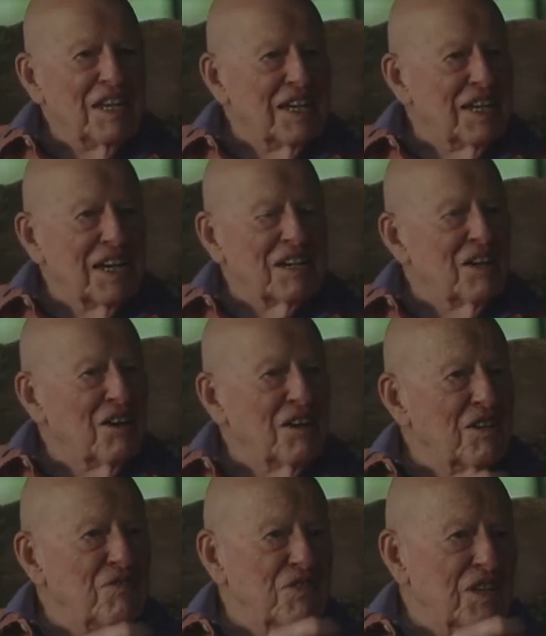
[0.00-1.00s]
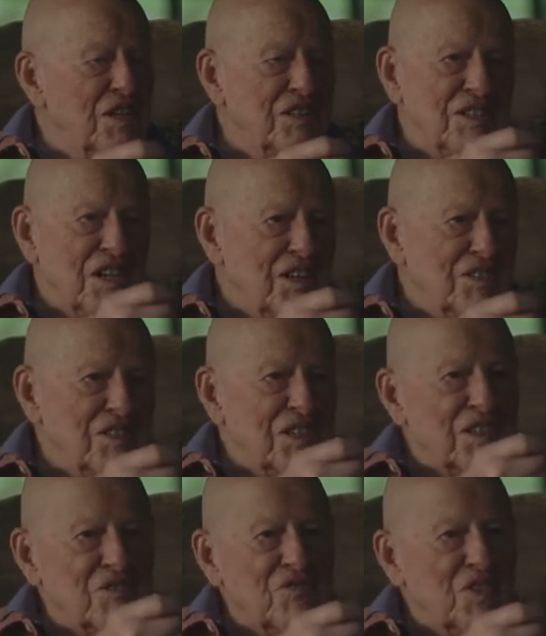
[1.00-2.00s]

and I caught a fantastic